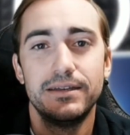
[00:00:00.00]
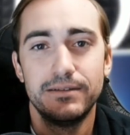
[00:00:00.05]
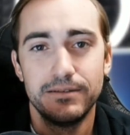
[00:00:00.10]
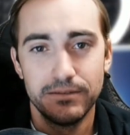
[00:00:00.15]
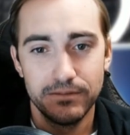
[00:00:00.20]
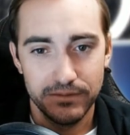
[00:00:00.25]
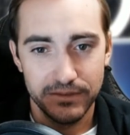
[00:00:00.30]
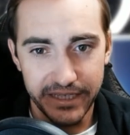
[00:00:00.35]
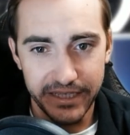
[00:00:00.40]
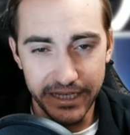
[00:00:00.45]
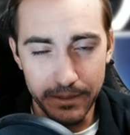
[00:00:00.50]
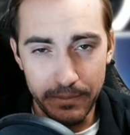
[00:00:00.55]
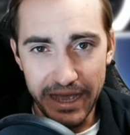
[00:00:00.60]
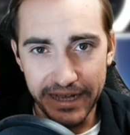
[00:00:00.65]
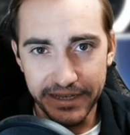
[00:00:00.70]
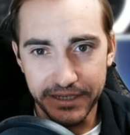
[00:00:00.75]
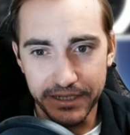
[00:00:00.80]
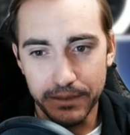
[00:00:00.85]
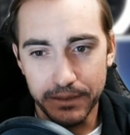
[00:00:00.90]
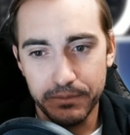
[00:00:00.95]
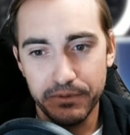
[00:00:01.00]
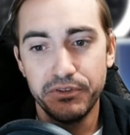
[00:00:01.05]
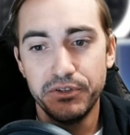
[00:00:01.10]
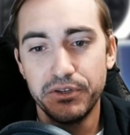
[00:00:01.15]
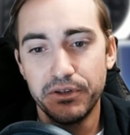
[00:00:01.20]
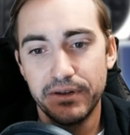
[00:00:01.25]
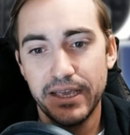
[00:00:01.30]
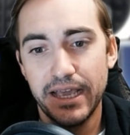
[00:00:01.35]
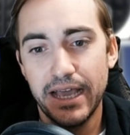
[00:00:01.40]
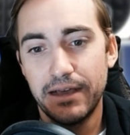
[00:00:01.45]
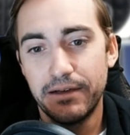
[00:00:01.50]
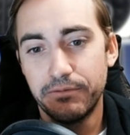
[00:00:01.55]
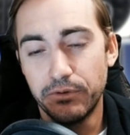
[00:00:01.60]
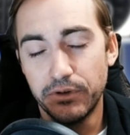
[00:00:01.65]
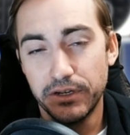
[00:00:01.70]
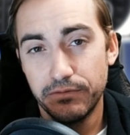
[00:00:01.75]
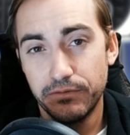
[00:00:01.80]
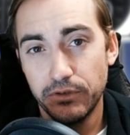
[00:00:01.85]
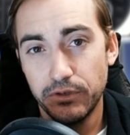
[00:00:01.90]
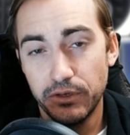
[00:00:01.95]
get a backup if you don't have
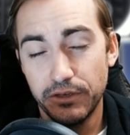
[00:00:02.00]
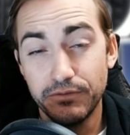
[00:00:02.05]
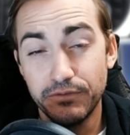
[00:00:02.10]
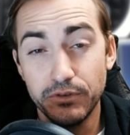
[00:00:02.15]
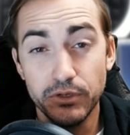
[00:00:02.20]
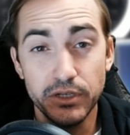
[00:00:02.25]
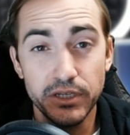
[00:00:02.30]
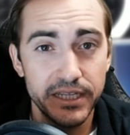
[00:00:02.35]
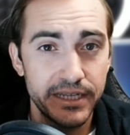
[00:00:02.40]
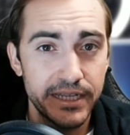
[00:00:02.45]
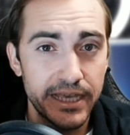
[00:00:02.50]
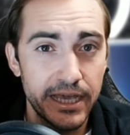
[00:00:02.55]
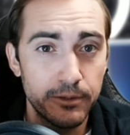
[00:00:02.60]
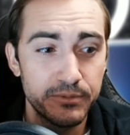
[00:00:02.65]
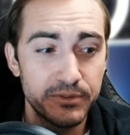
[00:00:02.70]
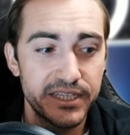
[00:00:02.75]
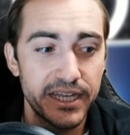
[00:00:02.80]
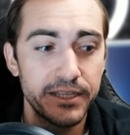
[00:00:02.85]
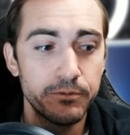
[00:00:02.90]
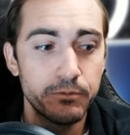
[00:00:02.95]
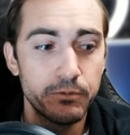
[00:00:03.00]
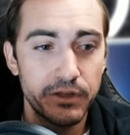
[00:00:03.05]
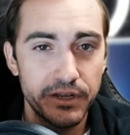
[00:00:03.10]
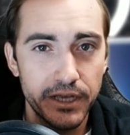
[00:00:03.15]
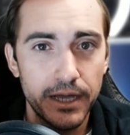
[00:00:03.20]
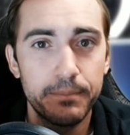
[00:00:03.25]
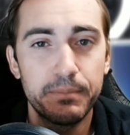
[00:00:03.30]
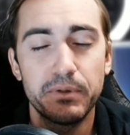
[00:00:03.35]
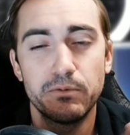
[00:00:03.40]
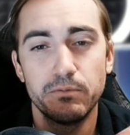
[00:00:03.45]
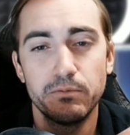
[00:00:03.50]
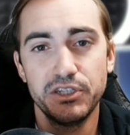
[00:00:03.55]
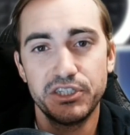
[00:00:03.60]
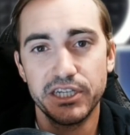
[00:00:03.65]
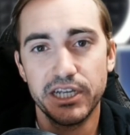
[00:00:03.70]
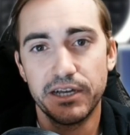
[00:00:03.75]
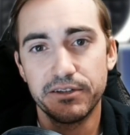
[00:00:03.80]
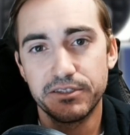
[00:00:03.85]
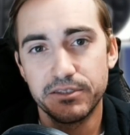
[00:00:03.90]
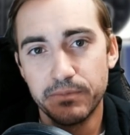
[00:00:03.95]
one. If you if you need help setting one up, reach
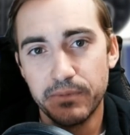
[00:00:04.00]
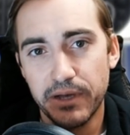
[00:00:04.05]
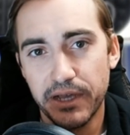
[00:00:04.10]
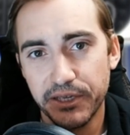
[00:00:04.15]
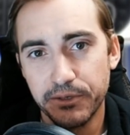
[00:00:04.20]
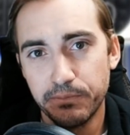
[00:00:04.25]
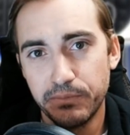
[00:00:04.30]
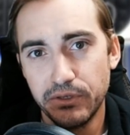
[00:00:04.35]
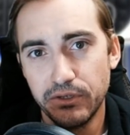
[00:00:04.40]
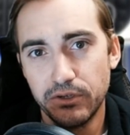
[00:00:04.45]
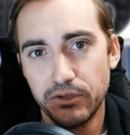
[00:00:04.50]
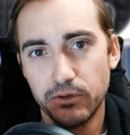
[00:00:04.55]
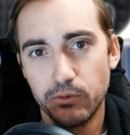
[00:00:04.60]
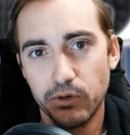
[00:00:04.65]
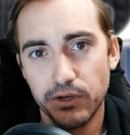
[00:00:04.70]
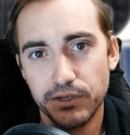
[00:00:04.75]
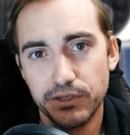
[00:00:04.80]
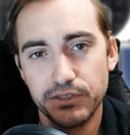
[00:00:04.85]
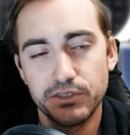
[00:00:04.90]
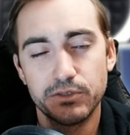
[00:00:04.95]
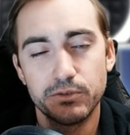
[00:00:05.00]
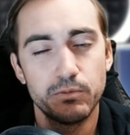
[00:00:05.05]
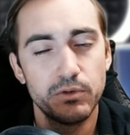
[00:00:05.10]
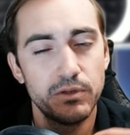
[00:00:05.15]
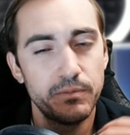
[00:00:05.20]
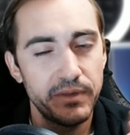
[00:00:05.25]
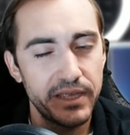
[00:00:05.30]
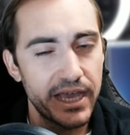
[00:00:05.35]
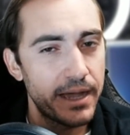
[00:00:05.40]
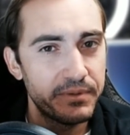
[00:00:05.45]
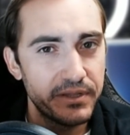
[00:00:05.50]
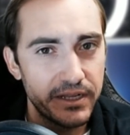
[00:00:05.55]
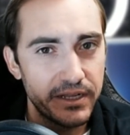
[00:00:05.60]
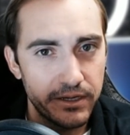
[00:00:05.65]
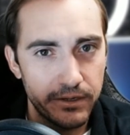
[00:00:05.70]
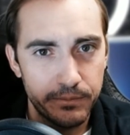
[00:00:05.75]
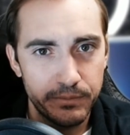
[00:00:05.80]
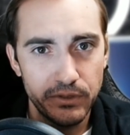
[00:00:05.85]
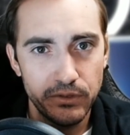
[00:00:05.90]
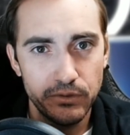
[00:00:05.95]
out to My Computer Works. We'd be happy to
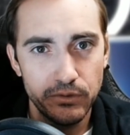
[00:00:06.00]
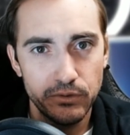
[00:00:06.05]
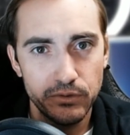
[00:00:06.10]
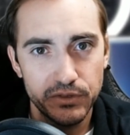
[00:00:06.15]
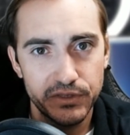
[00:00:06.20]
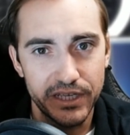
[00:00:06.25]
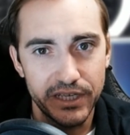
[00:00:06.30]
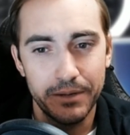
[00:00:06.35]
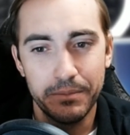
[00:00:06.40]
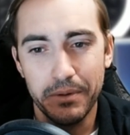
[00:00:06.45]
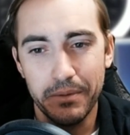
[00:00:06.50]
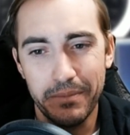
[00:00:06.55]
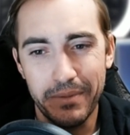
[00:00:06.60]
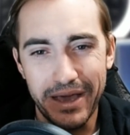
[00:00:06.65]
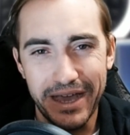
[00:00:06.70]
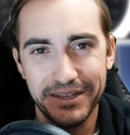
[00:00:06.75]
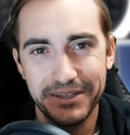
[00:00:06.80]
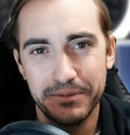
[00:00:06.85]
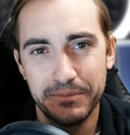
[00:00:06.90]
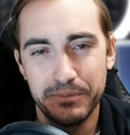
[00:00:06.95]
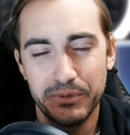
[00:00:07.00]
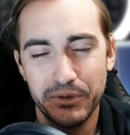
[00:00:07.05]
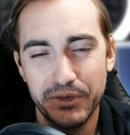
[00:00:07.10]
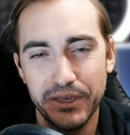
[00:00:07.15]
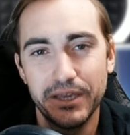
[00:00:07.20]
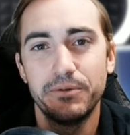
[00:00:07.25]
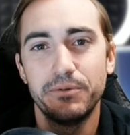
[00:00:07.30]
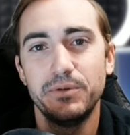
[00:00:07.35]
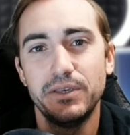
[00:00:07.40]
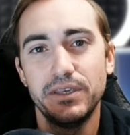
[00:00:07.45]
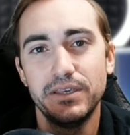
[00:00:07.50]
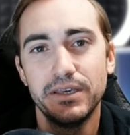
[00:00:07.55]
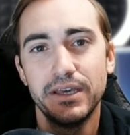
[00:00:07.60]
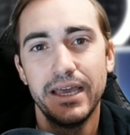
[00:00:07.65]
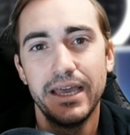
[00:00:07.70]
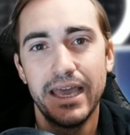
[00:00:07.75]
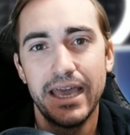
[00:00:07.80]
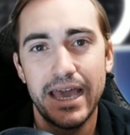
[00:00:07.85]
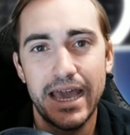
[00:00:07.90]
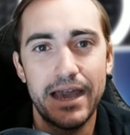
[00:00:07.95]
help you set up a backup, okay? We
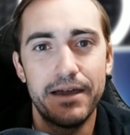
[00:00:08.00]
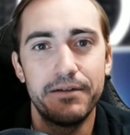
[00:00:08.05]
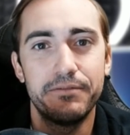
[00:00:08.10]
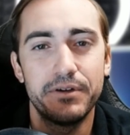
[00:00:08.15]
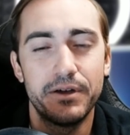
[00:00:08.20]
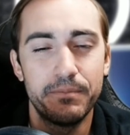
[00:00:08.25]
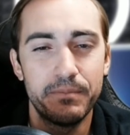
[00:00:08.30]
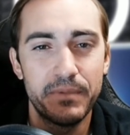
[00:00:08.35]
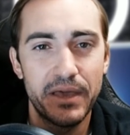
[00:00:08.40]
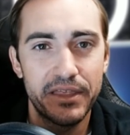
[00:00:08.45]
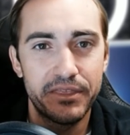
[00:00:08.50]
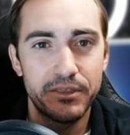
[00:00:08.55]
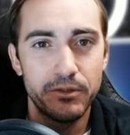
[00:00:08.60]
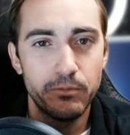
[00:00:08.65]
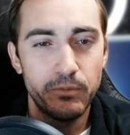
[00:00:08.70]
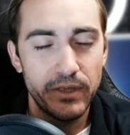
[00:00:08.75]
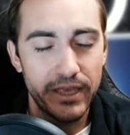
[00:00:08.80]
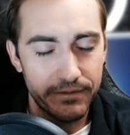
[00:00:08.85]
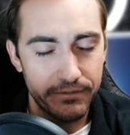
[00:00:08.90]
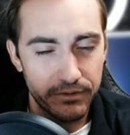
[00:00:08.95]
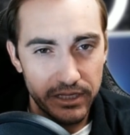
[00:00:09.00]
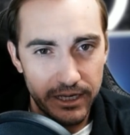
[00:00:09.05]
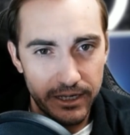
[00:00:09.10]
have a method. We have cloud